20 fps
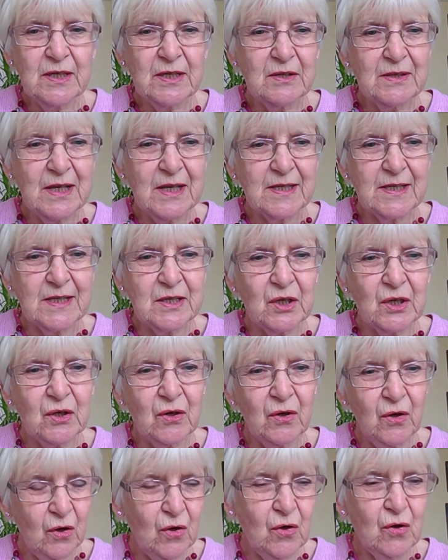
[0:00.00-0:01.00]
So that's the
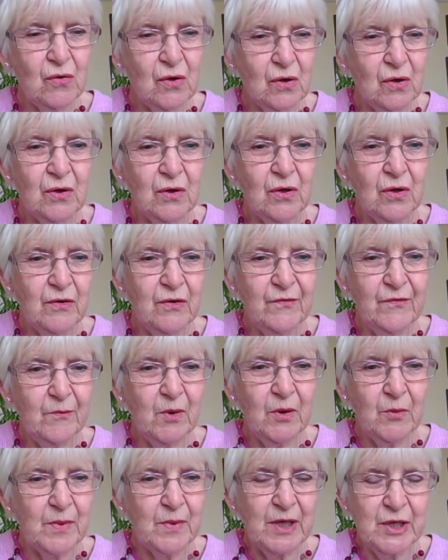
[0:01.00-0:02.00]
core of
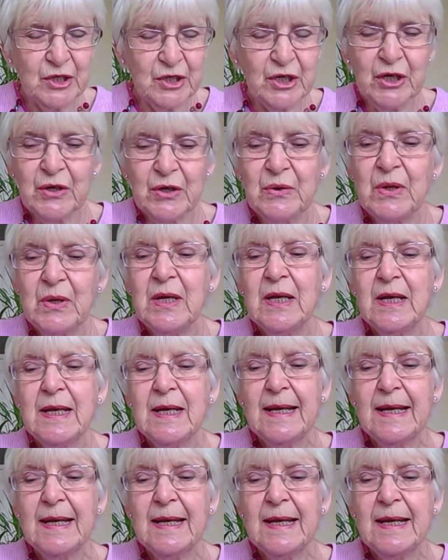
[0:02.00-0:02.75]
what we do.